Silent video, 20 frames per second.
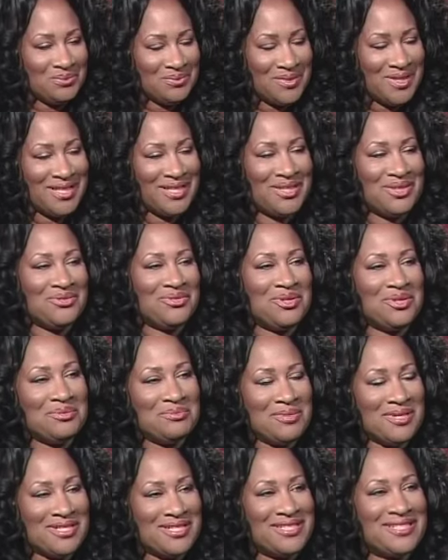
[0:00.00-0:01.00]
Thank you.
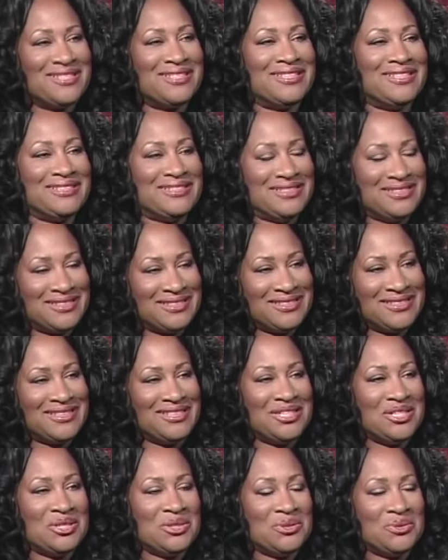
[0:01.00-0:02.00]
Thanks for much. being here,
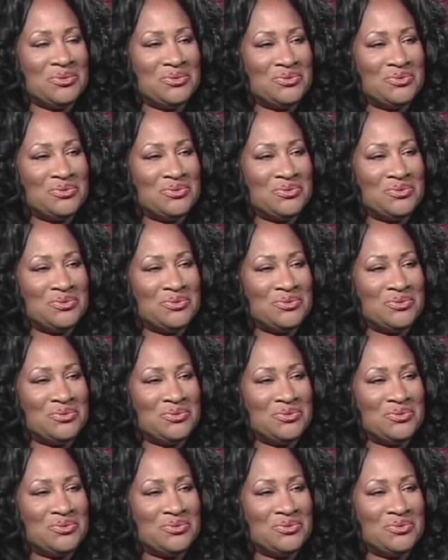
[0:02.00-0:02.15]
Michelle.